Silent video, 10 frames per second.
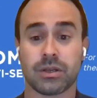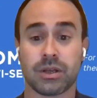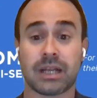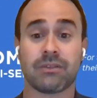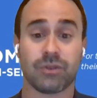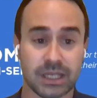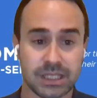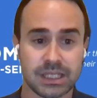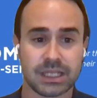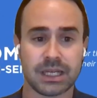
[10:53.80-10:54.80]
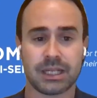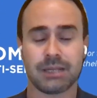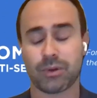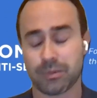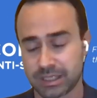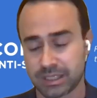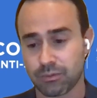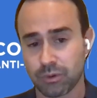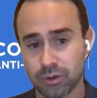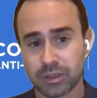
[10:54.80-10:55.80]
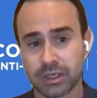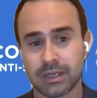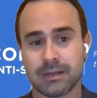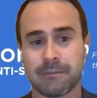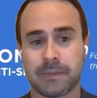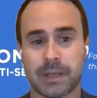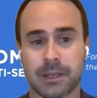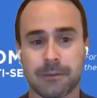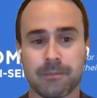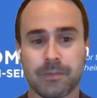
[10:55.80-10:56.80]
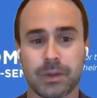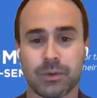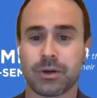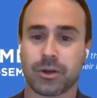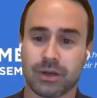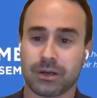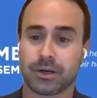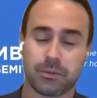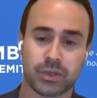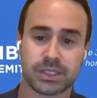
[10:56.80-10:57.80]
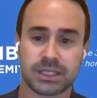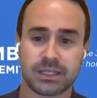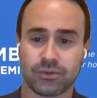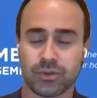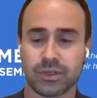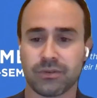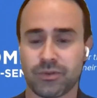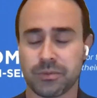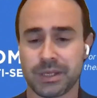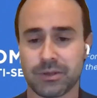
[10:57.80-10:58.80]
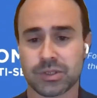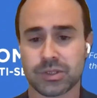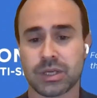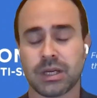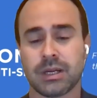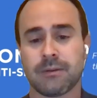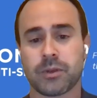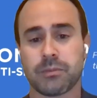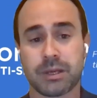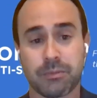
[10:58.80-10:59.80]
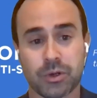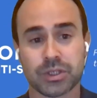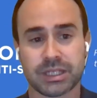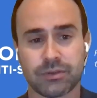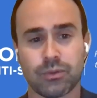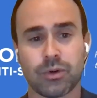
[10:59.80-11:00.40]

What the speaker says: advocacy and diplomatic work. I'm gonna present it to you in a few minutes. The big project that we're